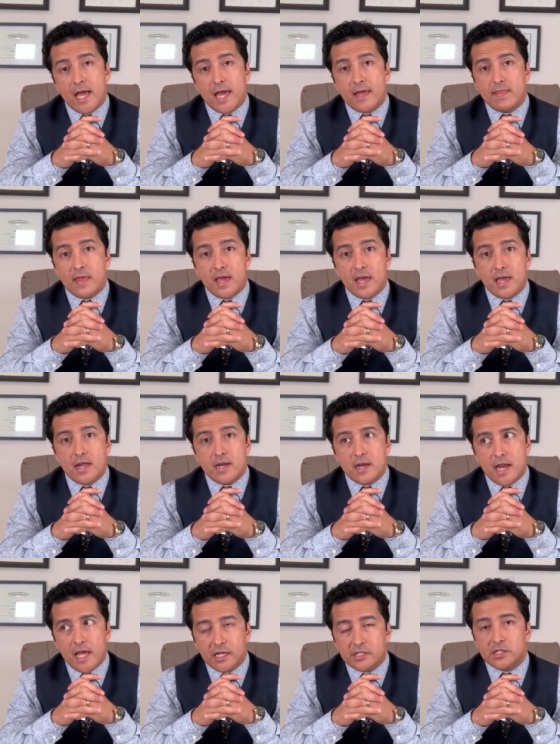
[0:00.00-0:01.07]
and
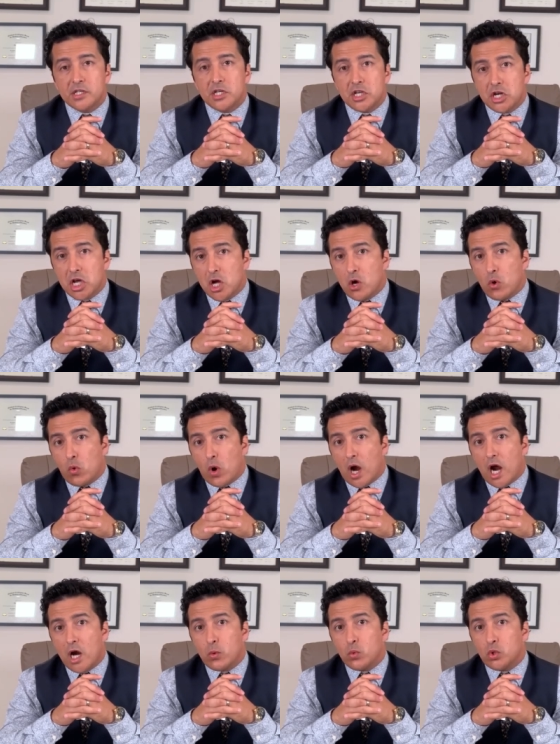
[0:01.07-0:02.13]
then next thing you know,
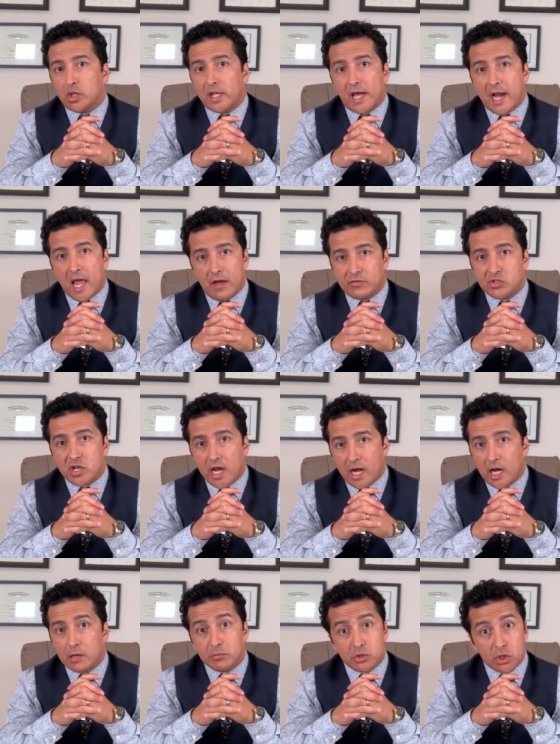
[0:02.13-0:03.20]
I will not have
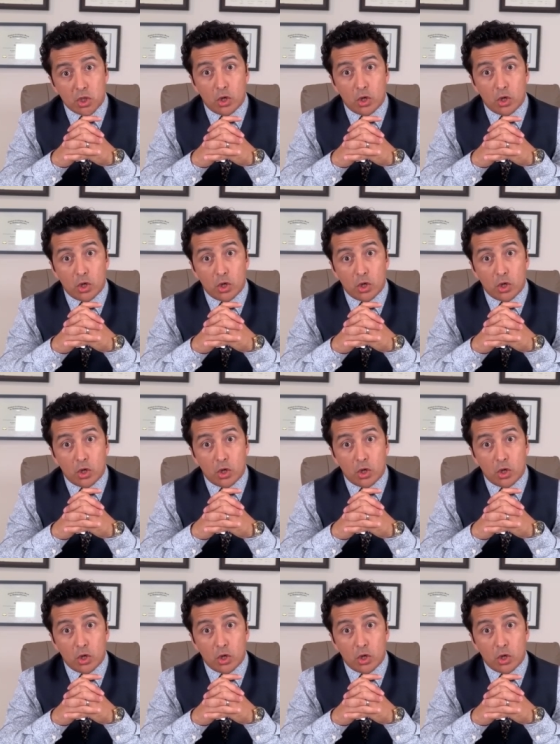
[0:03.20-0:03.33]
time to